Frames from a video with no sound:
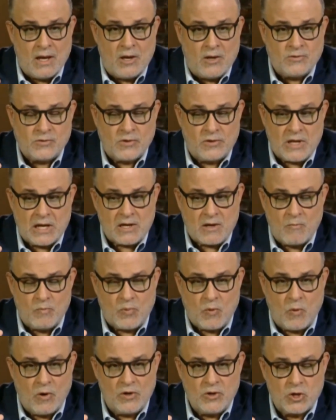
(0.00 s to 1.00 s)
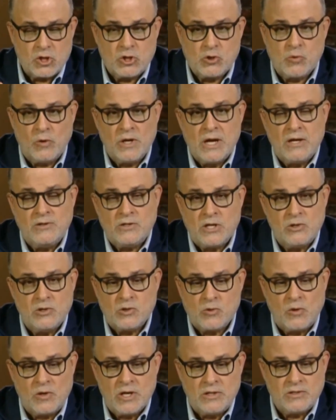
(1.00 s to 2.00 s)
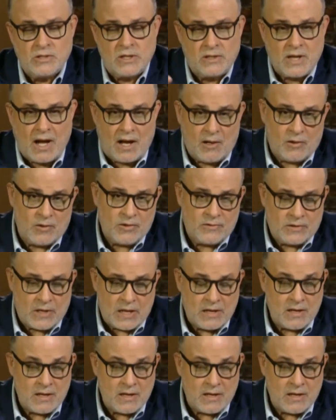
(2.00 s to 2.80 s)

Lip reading: so they can pour their trillions and trillions of dollars